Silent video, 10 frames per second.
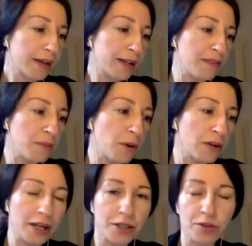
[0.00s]

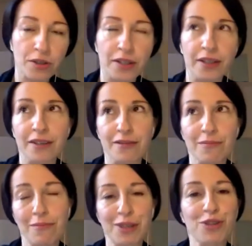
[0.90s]
Clermont actually is
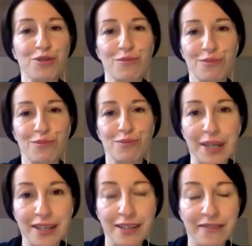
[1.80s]
much
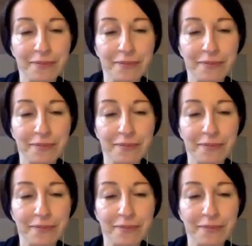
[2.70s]
bigger.